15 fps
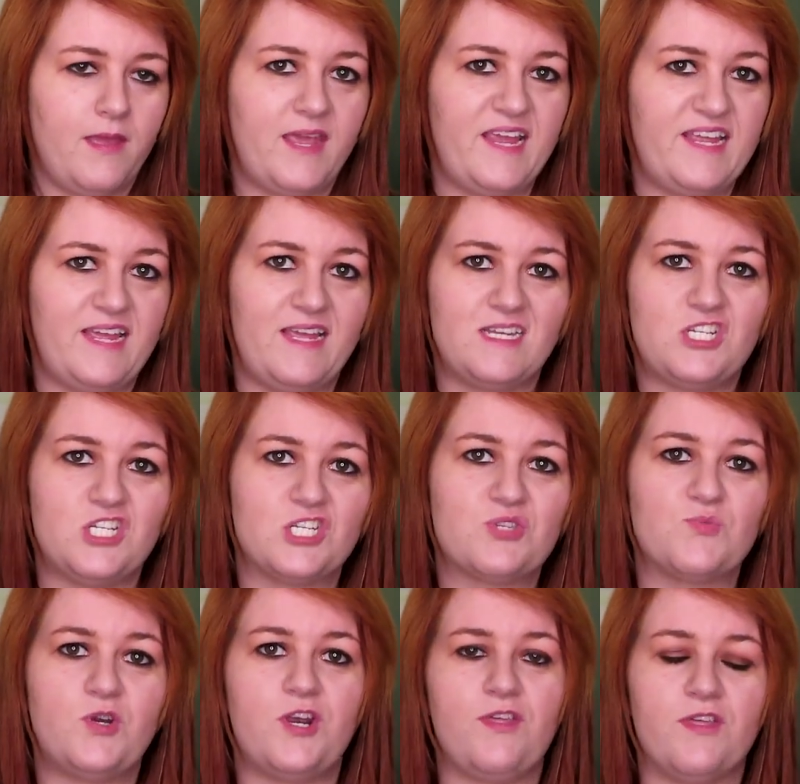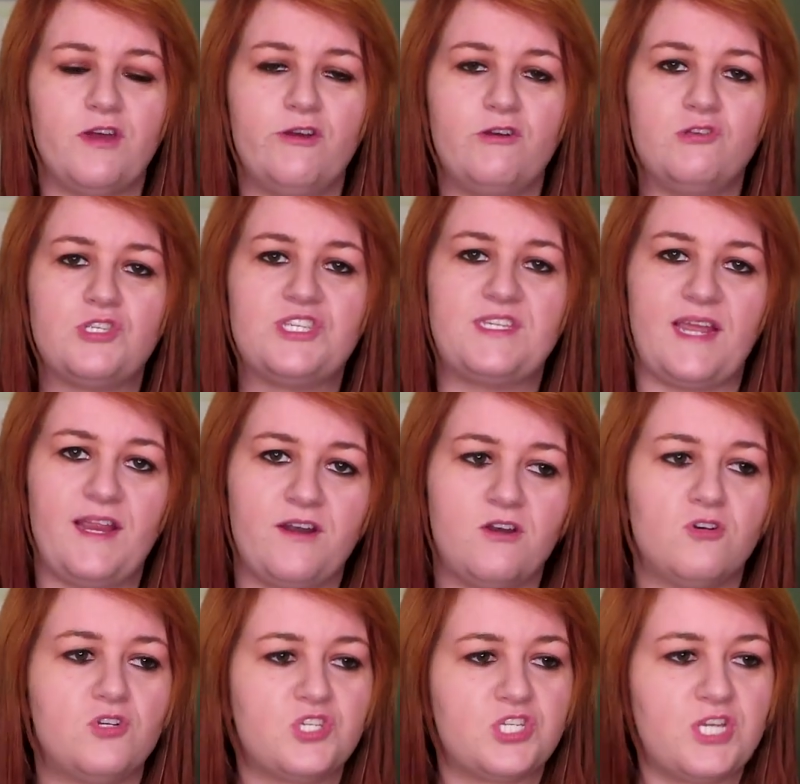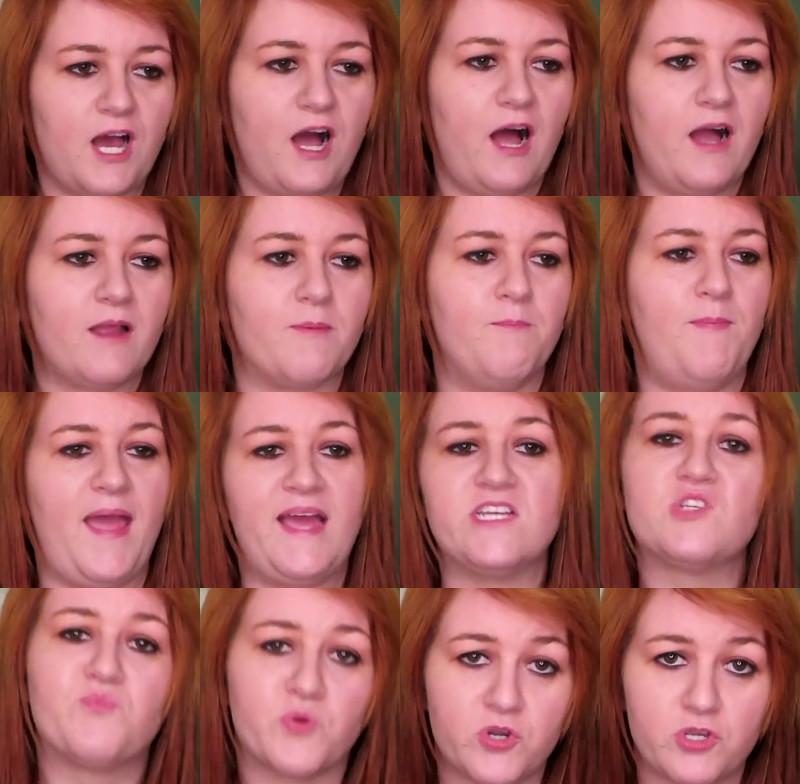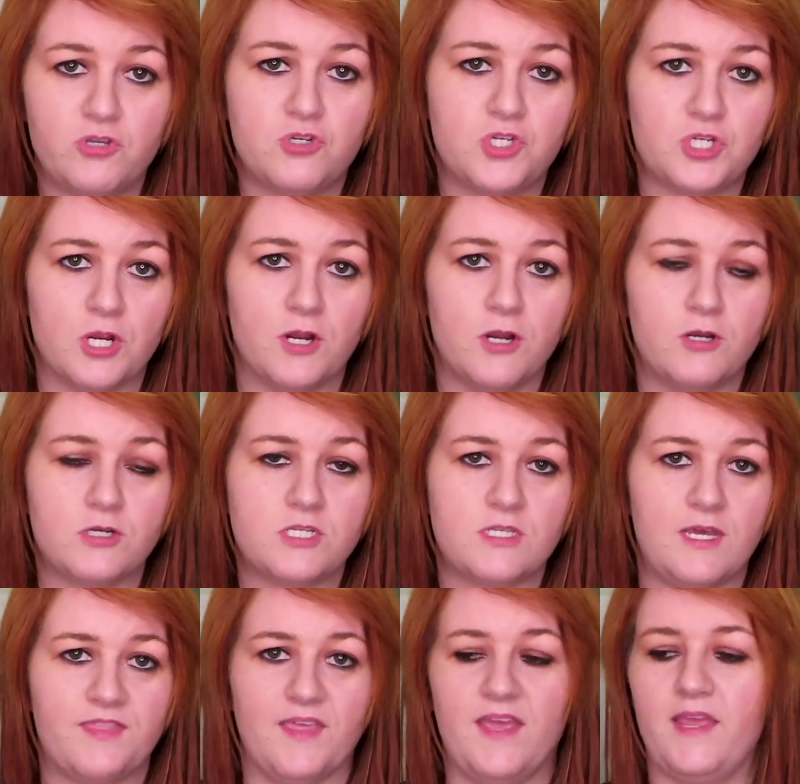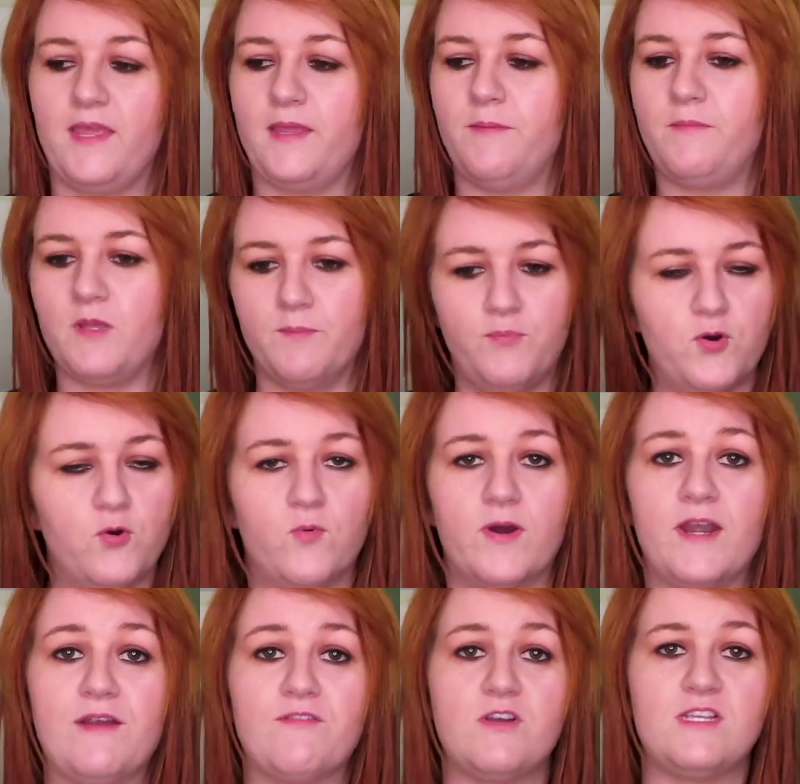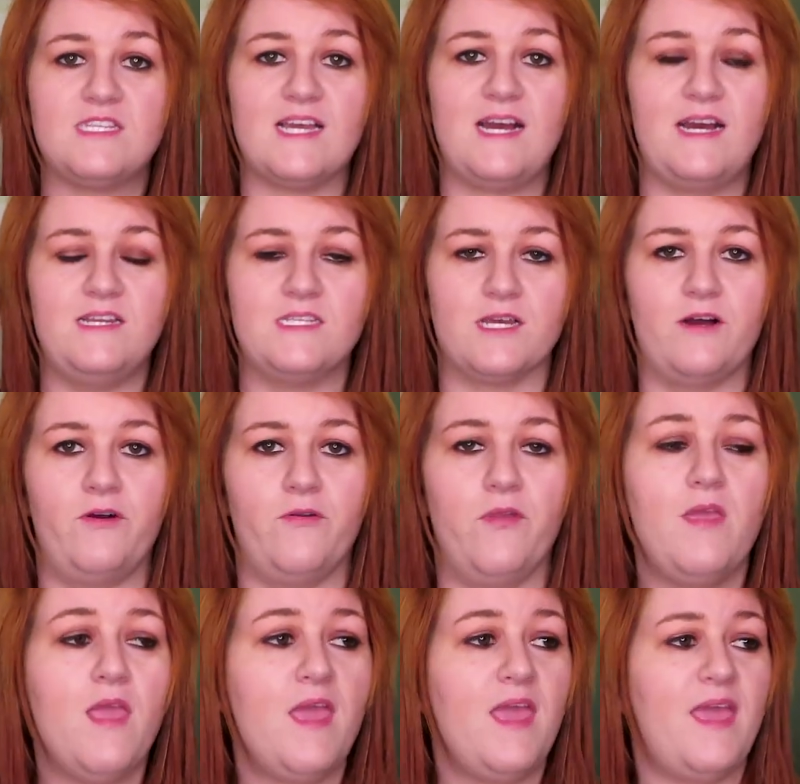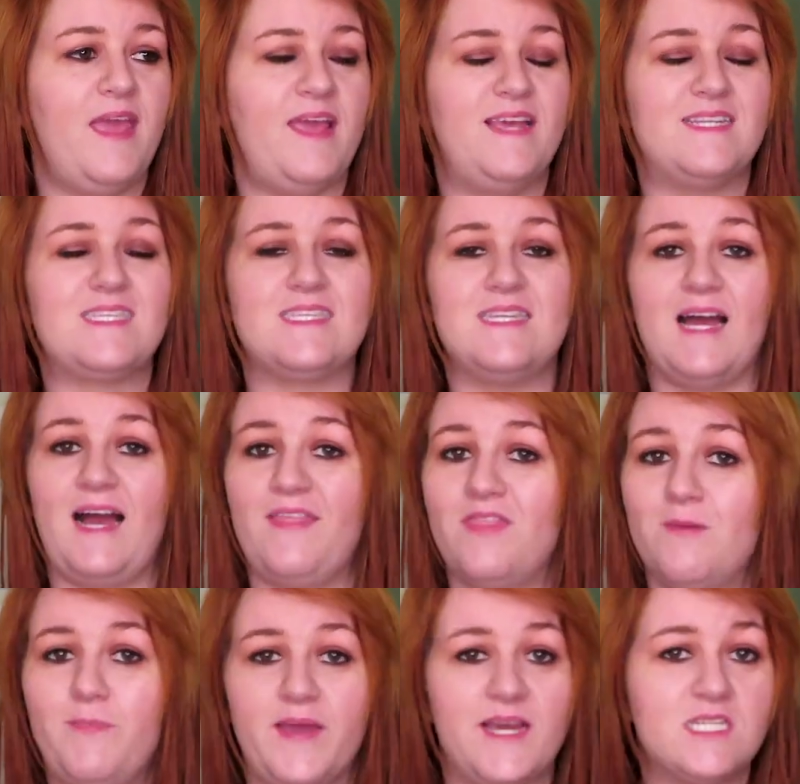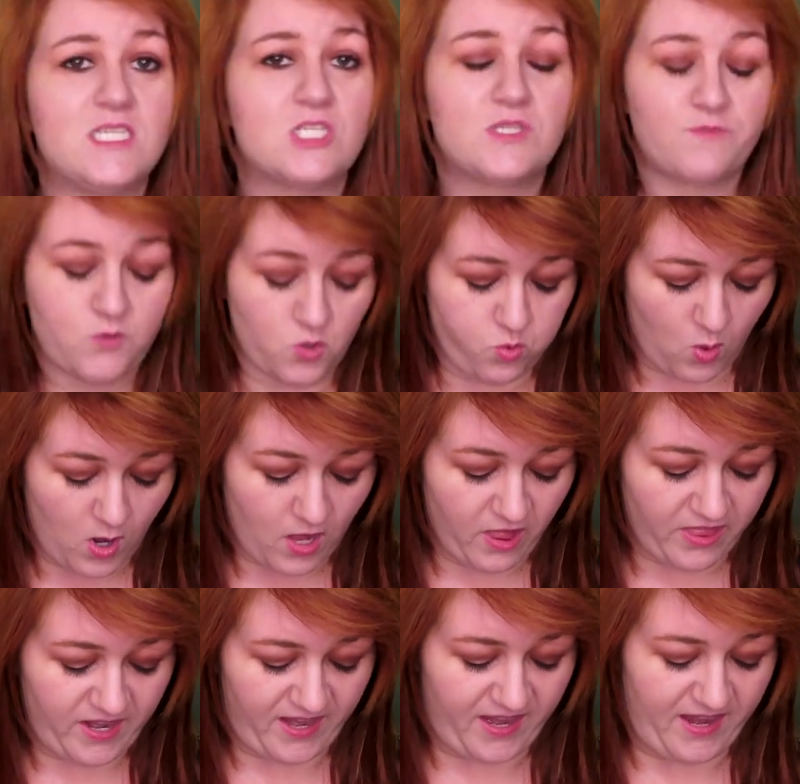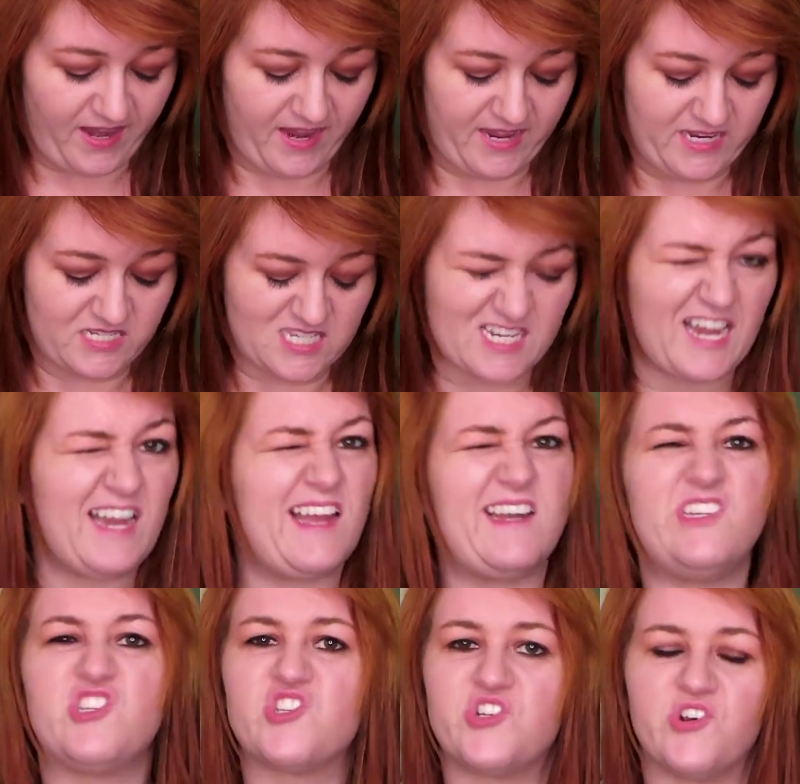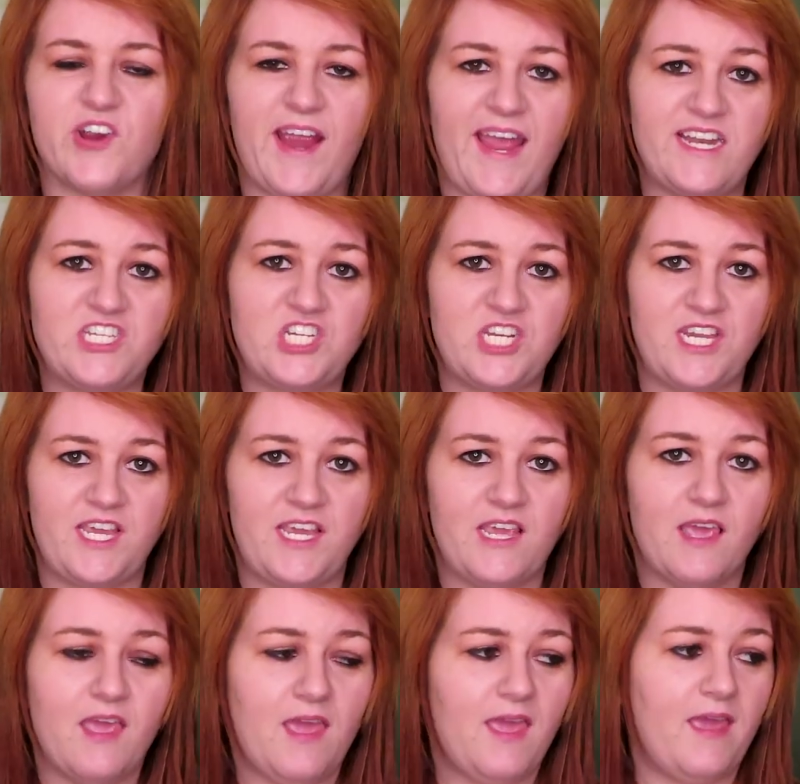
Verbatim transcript: It, it's just one of those standard stock mass-produced shirts that they can put whatever designs on. It's not the best quality. It's kind of scratchy.